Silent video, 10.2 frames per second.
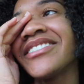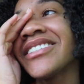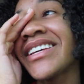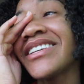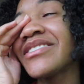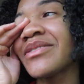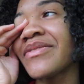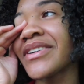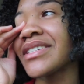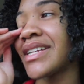usually I use the
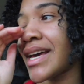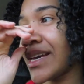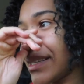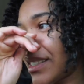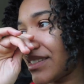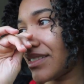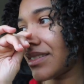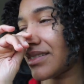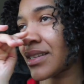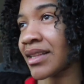first day
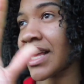to